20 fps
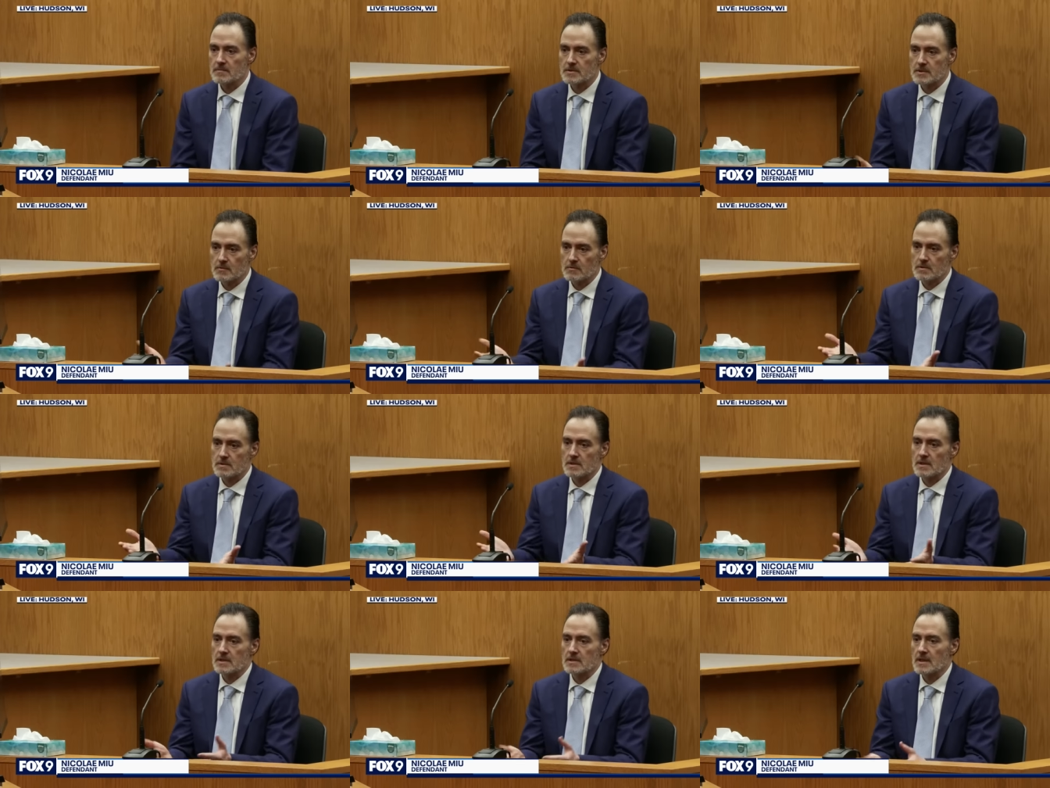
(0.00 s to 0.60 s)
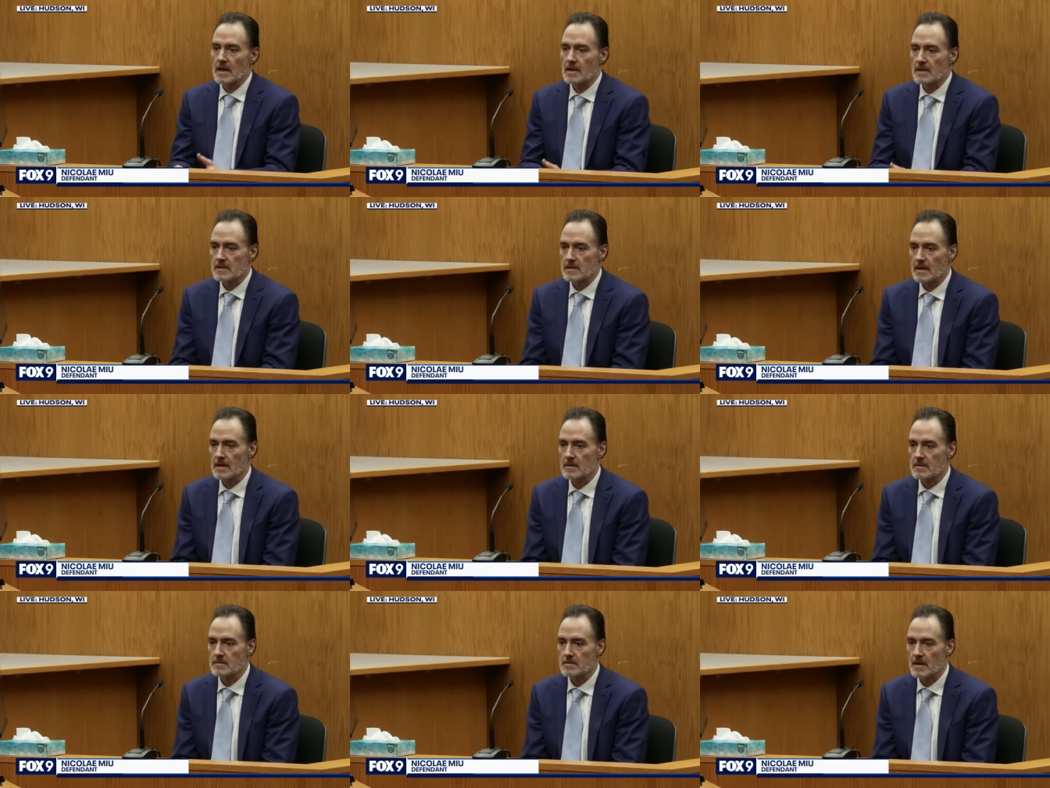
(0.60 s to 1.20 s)
She was the adult
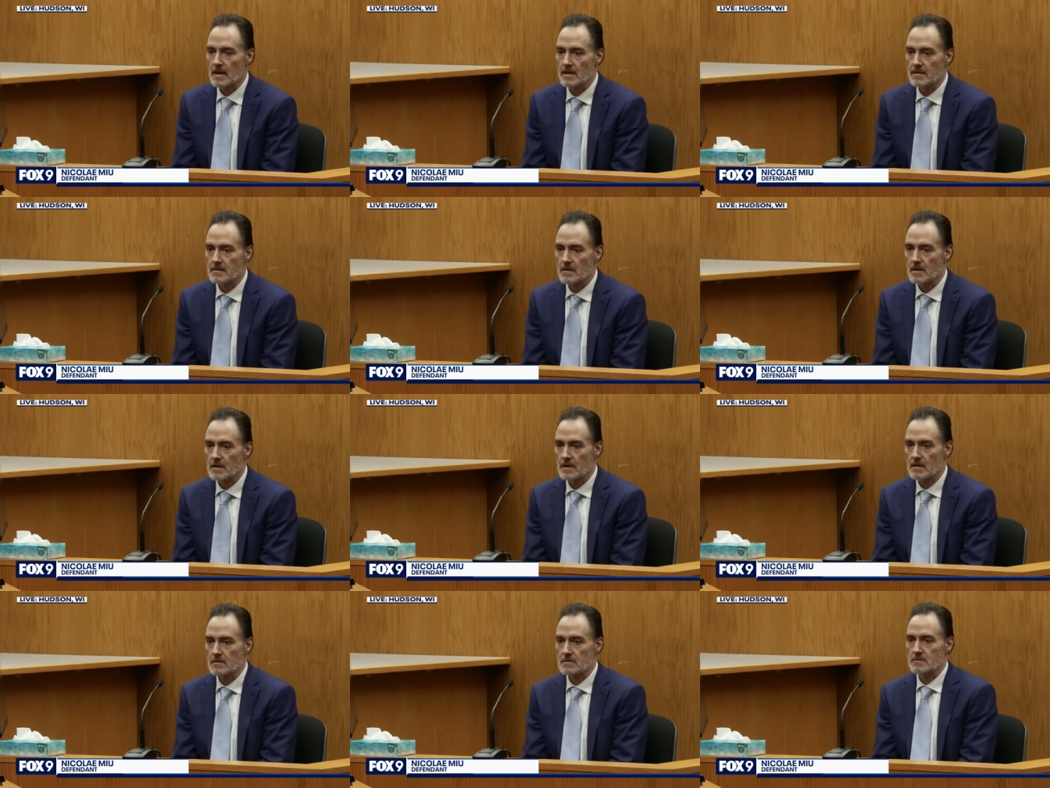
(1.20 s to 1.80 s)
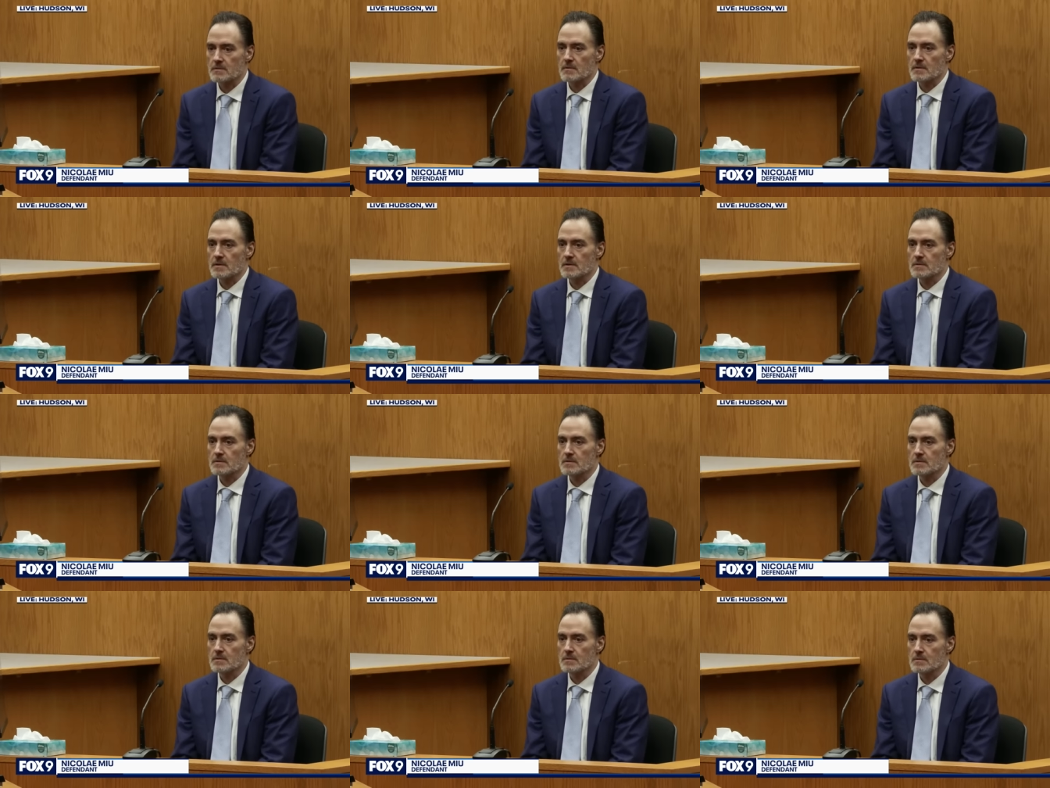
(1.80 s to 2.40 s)
I, I thought I was going
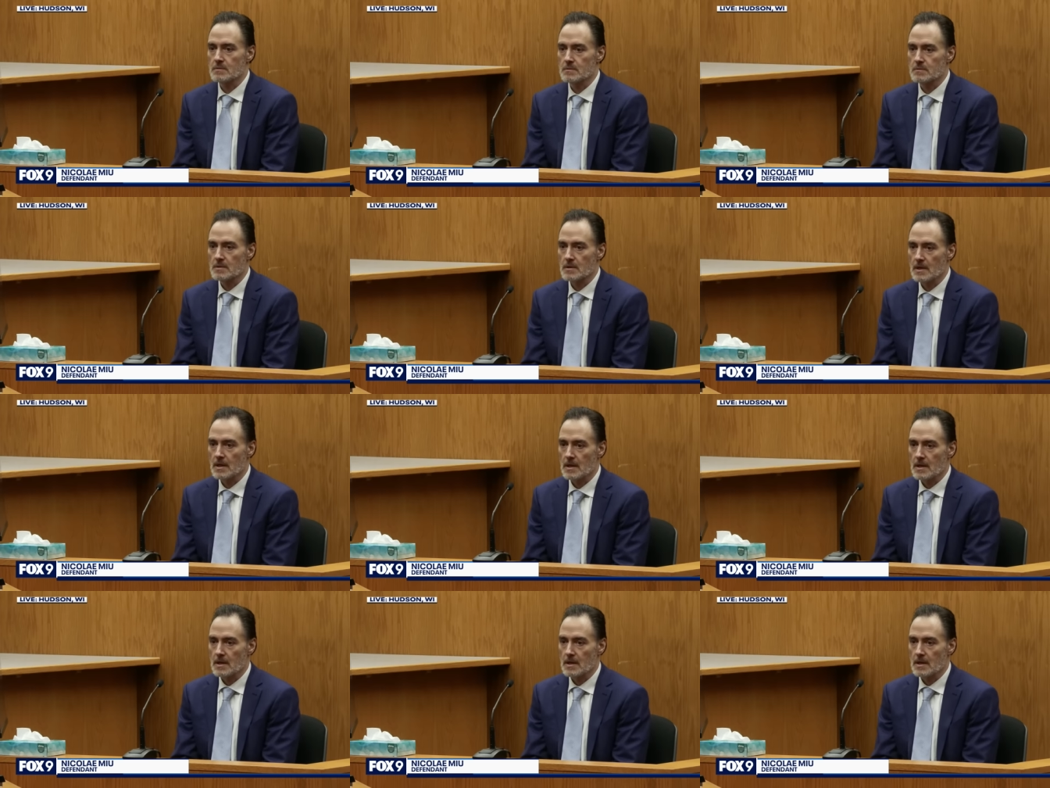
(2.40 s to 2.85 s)
to